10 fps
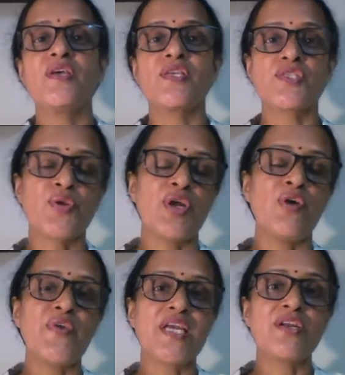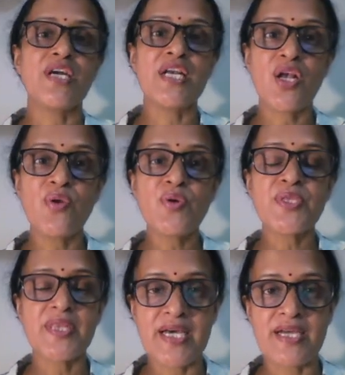So now we can
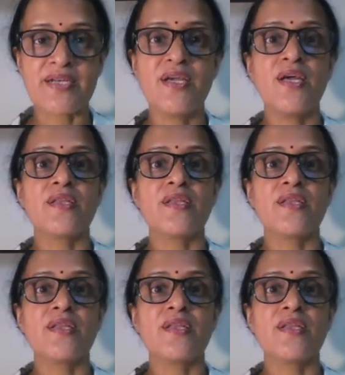conclude that